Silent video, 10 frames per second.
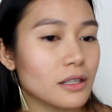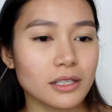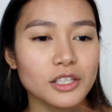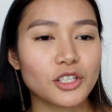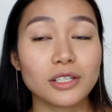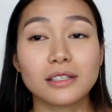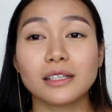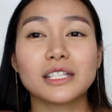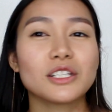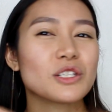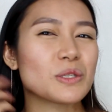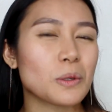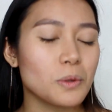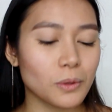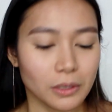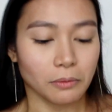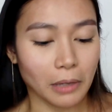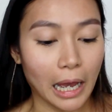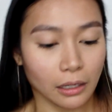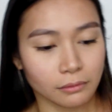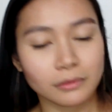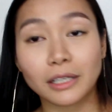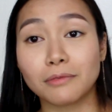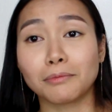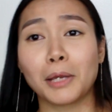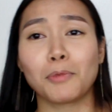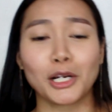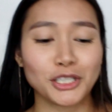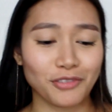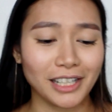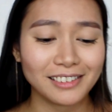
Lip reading: because it's just so hit my brush.